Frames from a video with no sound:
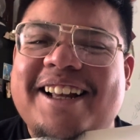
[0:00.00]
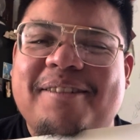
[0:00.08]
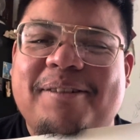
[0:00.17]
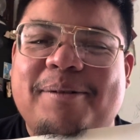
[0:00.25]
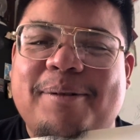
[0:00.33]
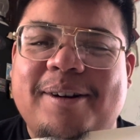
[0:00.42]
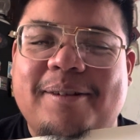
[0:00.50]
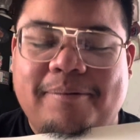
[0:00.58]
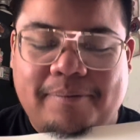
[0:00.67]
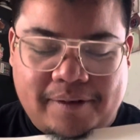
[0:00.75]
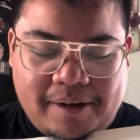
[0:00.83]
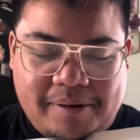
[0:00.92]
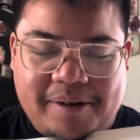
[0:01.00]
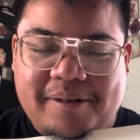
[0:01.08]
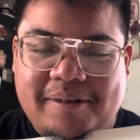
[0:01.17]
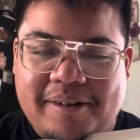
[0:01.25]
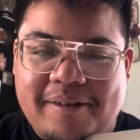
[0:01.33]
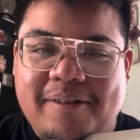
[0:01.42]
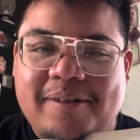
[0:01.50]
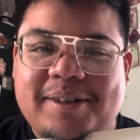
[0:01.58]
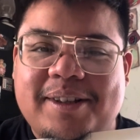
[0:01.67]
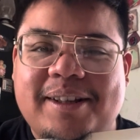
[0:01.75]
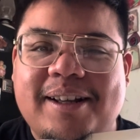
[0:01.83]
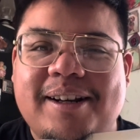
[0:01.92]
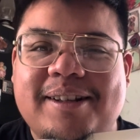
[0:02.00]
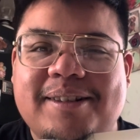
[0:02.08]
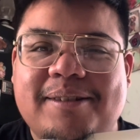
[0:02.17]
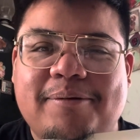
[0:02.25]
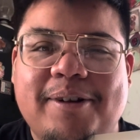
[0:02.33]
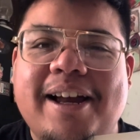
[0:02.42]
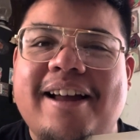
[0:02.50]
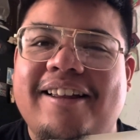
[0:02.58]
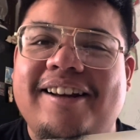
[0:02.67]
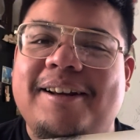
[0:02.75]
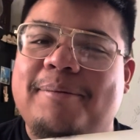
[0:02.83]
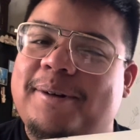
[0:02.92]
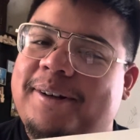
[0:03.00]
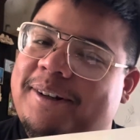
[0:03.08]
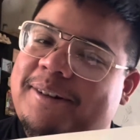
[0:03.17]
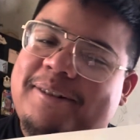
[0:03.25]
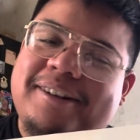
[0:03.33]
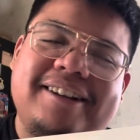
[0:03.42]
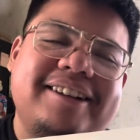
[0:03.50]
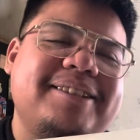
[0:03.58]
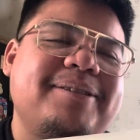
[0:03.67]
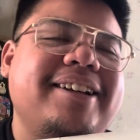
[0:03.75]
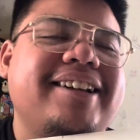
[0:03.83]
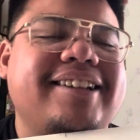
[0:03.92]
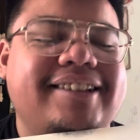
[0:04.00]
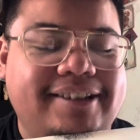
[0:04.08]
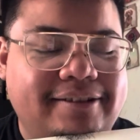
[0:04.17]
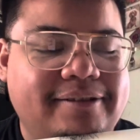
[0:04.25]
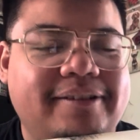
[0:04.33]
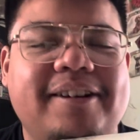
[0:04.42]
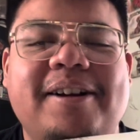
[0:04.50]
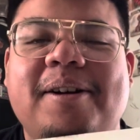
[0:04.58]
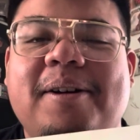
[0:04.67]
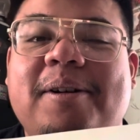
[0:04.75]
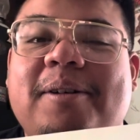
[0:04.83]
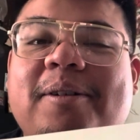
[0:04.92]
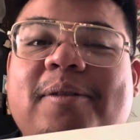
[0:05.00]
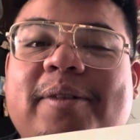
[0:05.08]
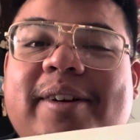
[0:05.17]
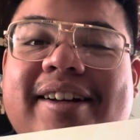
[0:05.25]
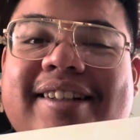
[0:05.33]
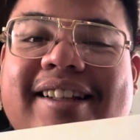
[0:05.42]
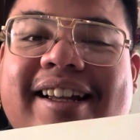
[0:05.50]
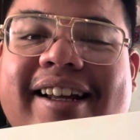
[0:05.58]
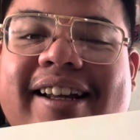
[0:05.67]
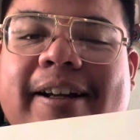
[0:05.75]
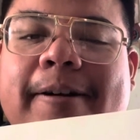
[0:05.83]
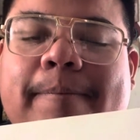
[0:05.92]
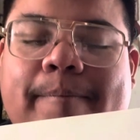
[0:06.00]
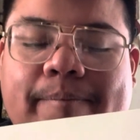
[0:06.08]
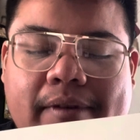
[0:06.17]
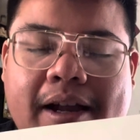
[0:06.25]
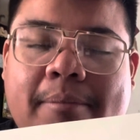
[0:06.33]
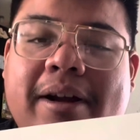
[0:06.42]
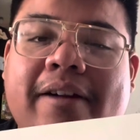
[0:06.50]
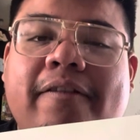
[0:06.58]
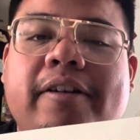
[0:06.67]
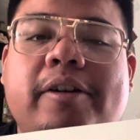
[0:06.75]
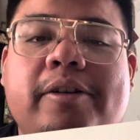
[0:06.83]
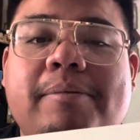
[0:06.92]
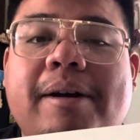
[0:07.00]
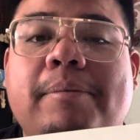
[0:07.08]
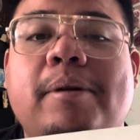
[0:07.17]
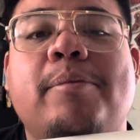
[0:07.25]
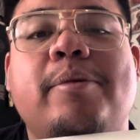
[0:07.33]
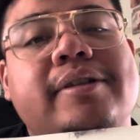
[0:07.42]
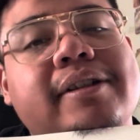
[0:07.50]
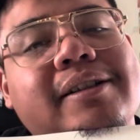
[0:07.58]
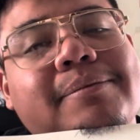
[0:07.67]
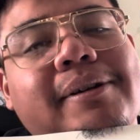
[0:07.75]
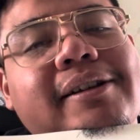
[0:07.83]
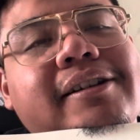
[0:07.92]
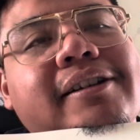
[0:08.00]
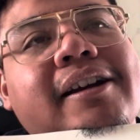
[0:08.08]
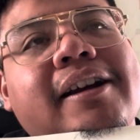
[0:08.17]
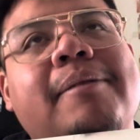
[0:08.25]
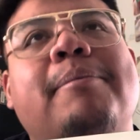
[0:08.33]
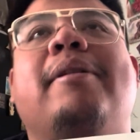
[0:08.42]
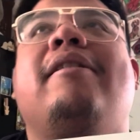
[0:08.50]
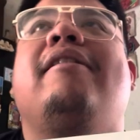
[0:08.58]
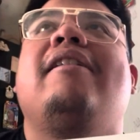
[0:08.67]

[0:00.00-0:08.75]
We want to, you know, obviously that is in reality, but you know, it is what it is. So hopefully you guys like it. I might finish map number 6 by tonight, but I'll